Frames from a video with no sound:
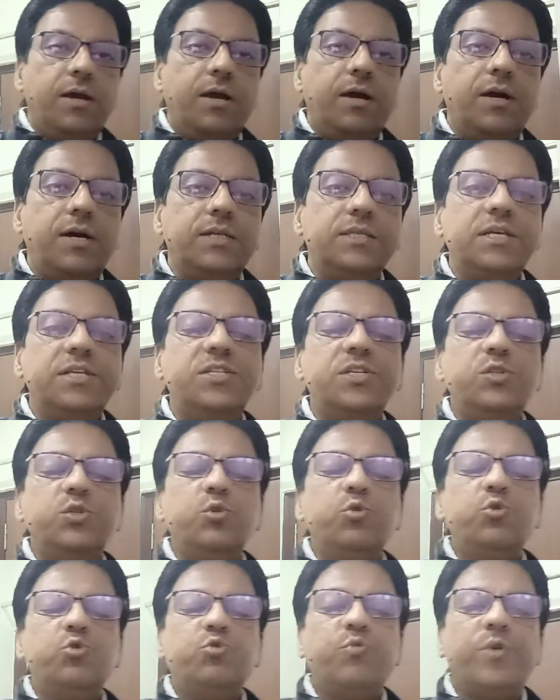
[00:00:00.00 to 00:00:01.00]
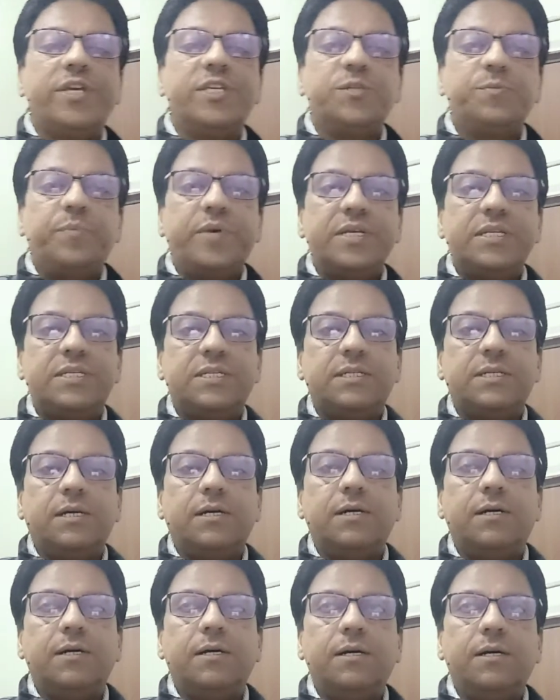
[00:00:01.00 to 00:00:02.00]
This is used to express
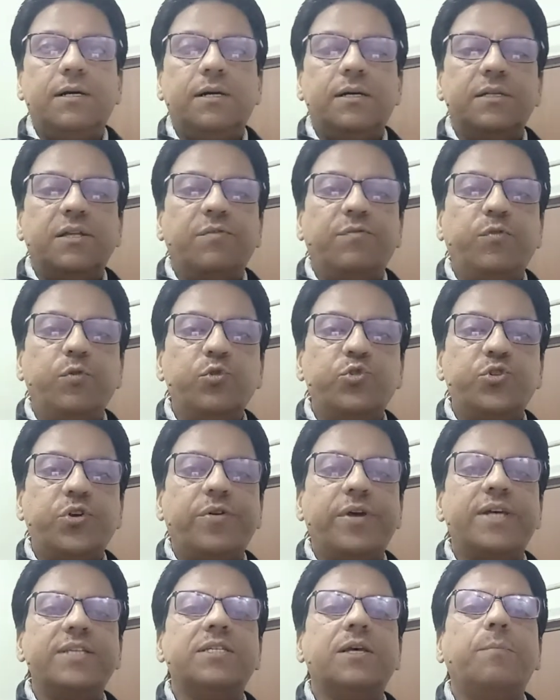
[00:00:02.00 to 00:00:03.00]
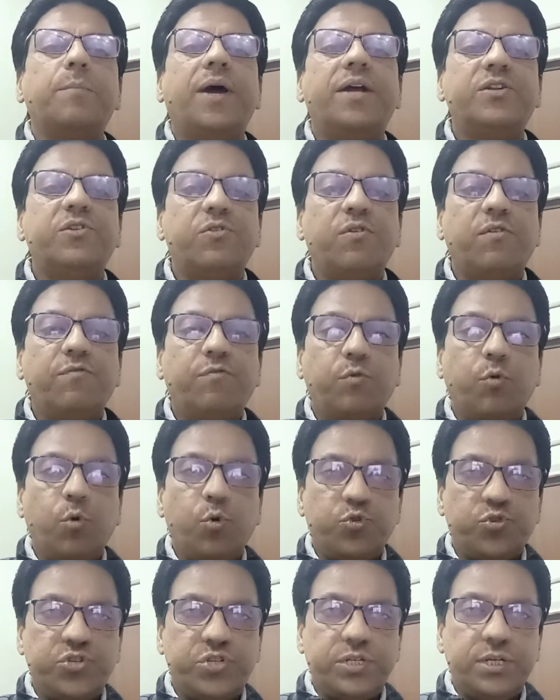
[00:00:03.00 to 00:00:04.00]
the future as a matter of
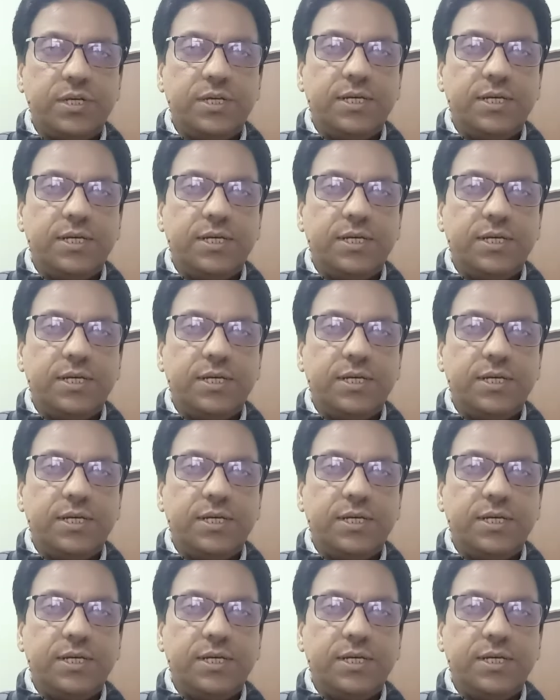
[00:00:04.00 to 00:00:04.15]
course.